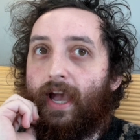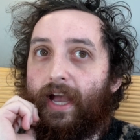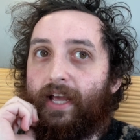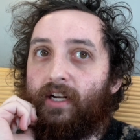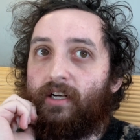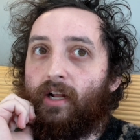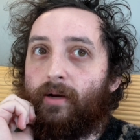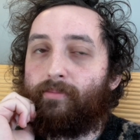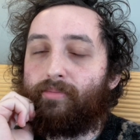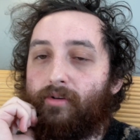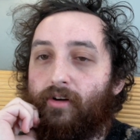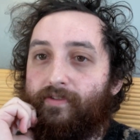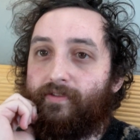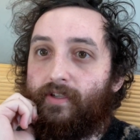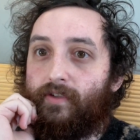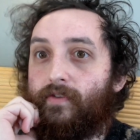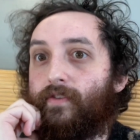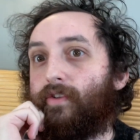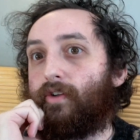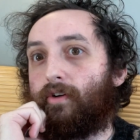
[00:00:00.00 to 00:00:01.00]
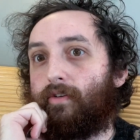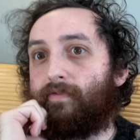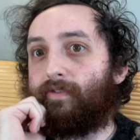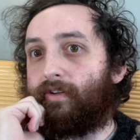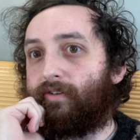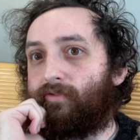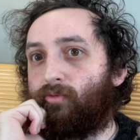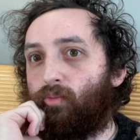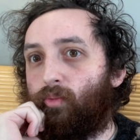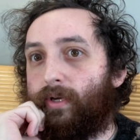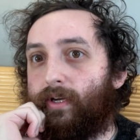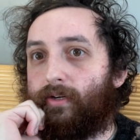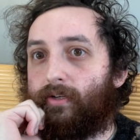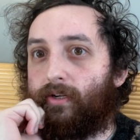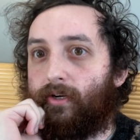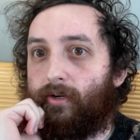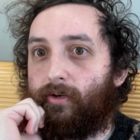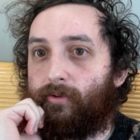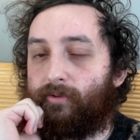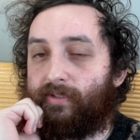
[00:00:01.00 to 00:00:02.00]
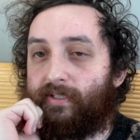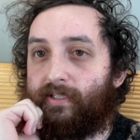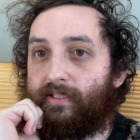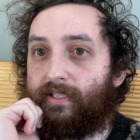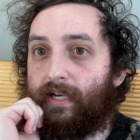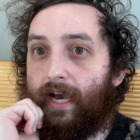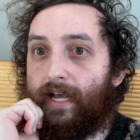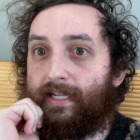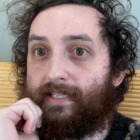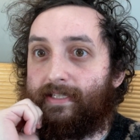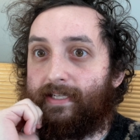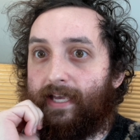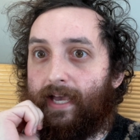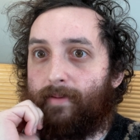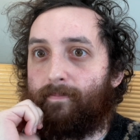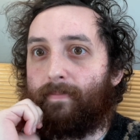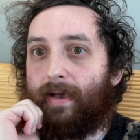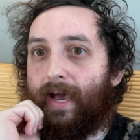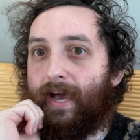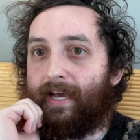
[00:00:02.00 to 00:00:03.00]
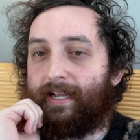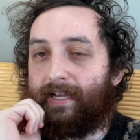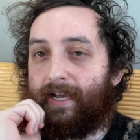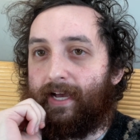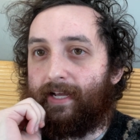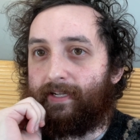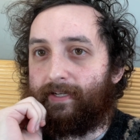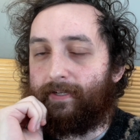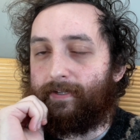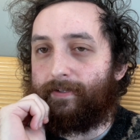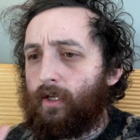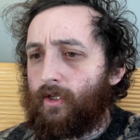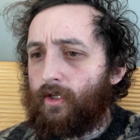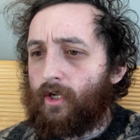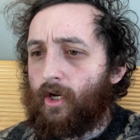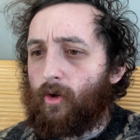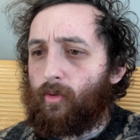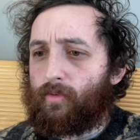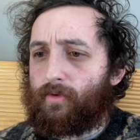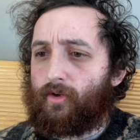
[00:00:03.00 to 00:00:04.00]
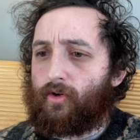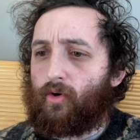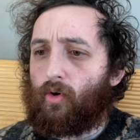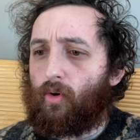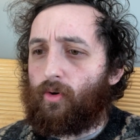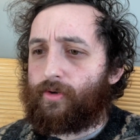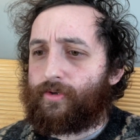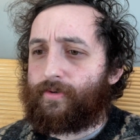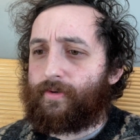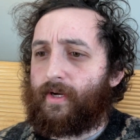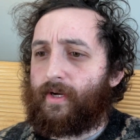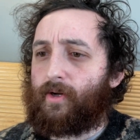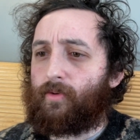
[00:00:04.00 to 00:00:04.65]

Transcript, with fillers: and a number of conservative weirdos decided to get mad at it. You know, the quartering